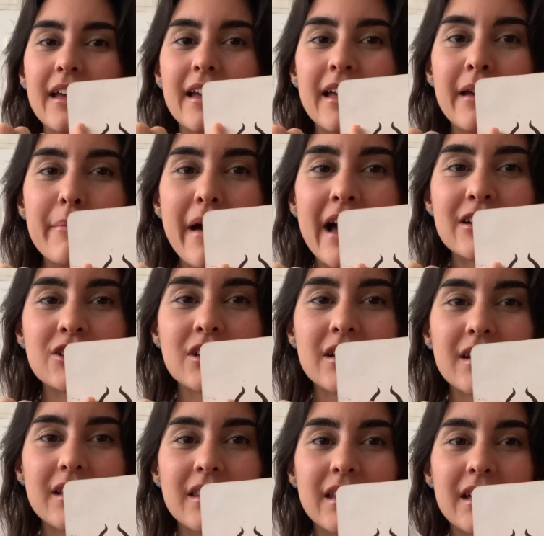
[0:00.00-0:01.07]
imagine
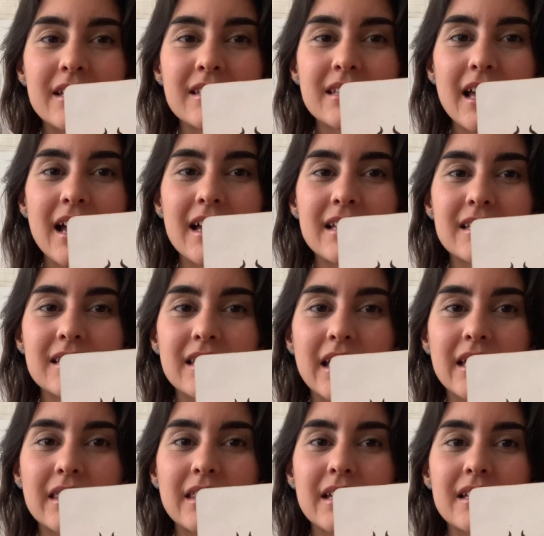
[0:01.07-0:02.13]
this as
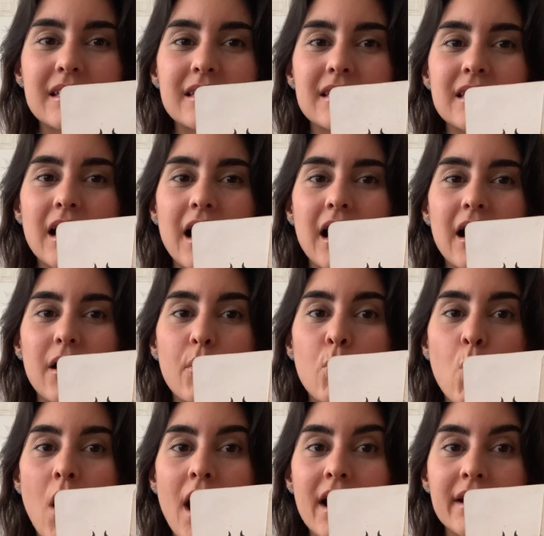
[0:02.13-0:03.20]
like this
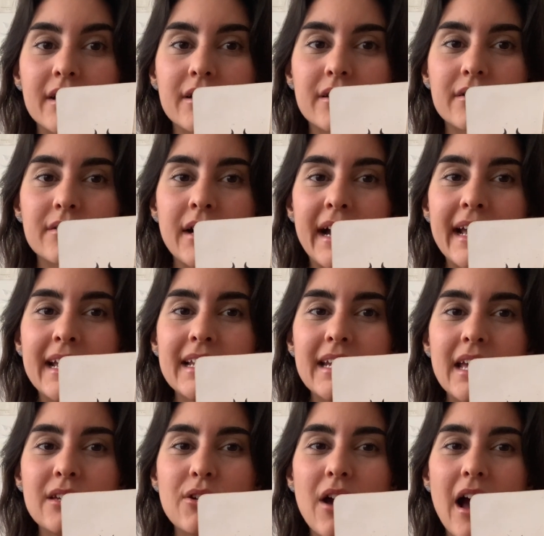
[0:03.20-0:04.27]
wire, right?
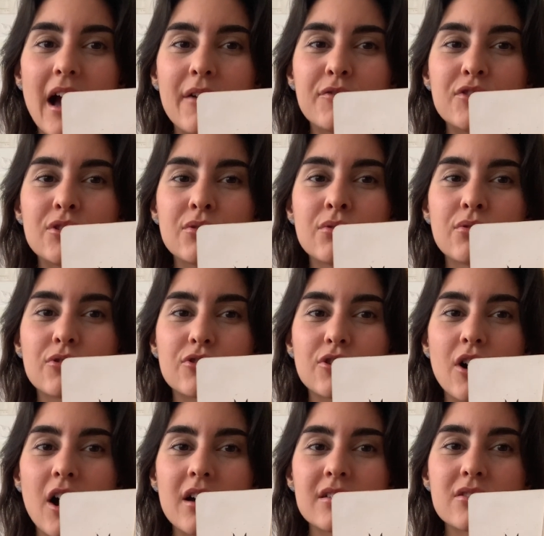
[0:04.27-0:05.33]
And you have to
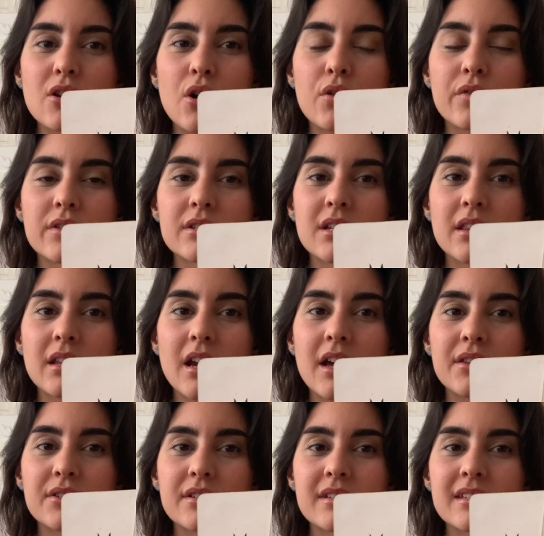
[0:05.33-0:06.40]
cross over to the
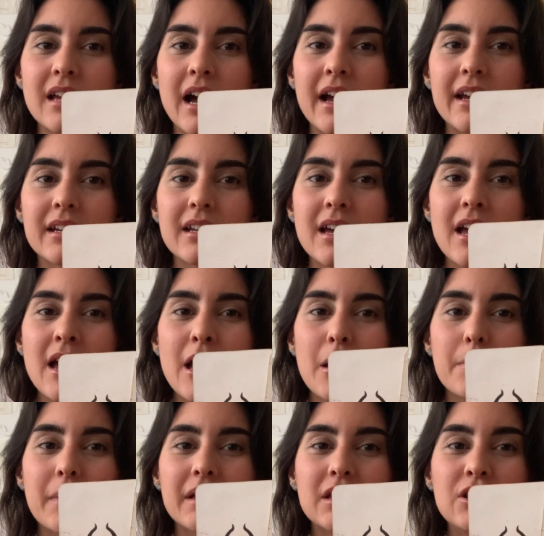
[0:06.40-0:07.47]
other side.
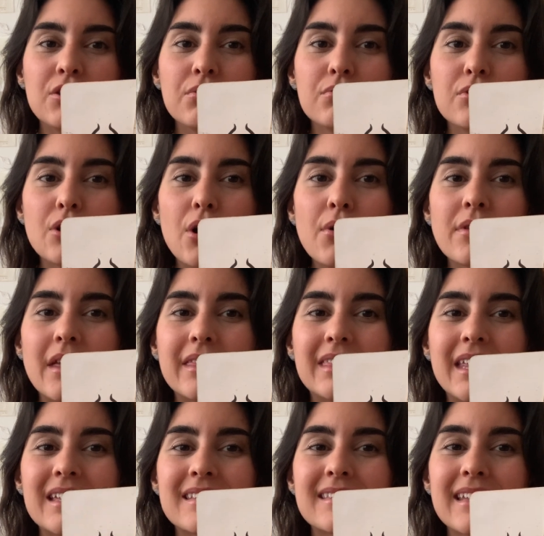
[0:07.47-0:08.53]
But you know that
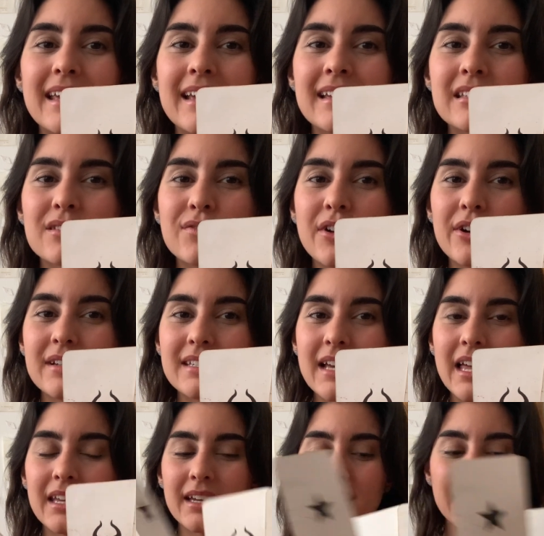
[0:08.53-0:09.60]
this is very
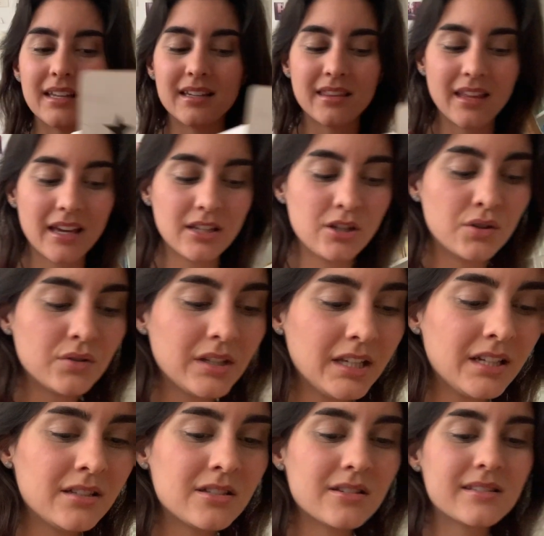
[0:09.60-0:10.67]
delicate, that you
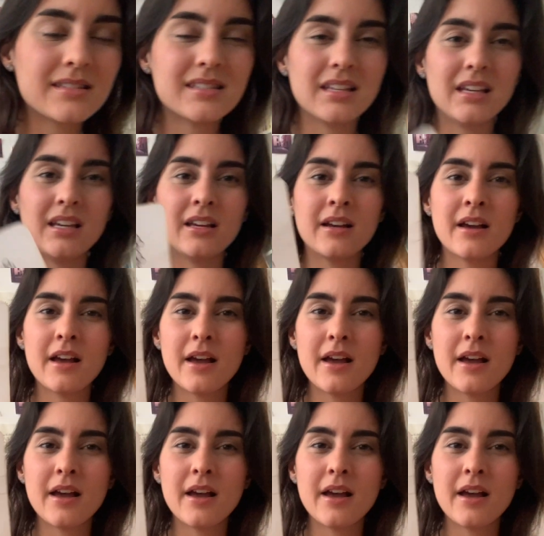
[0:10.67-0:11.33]
need to see